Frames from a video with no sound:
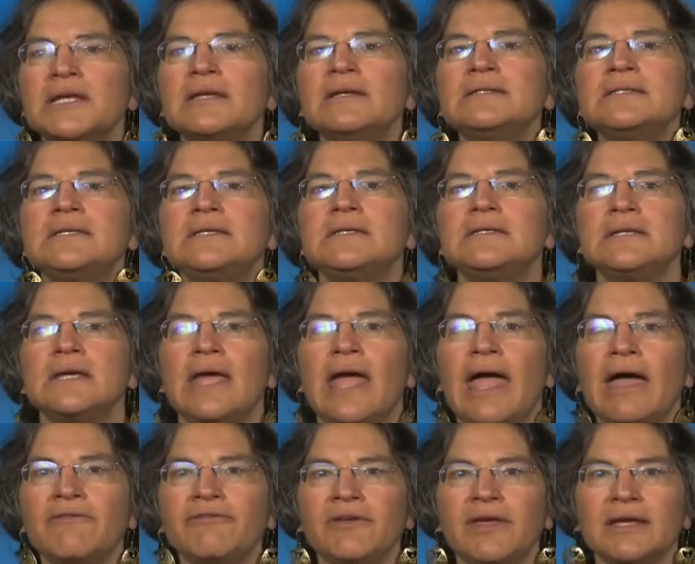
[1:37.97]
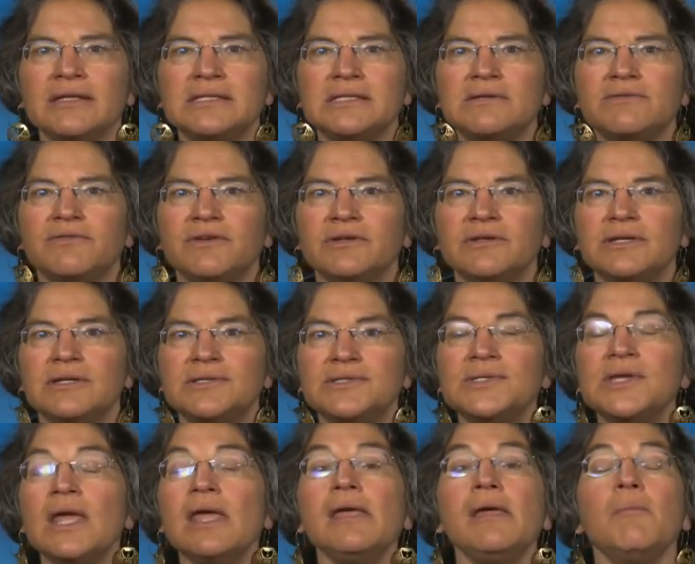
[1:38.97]
innocent Afghan civilians
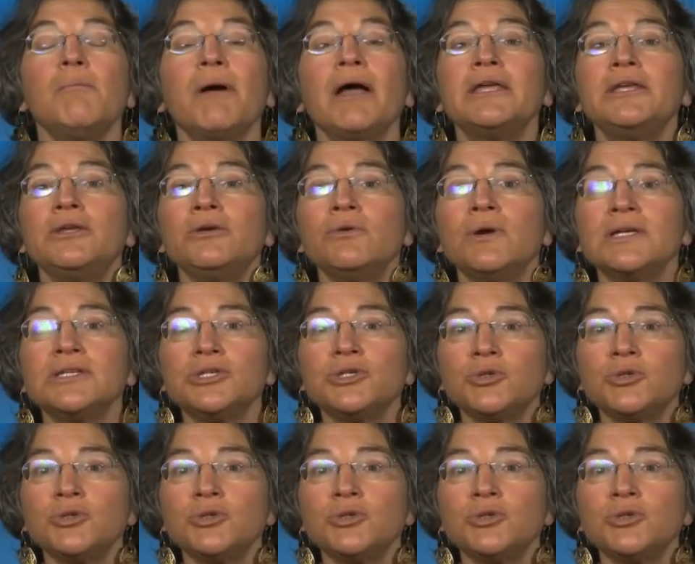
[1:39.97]
by U.S.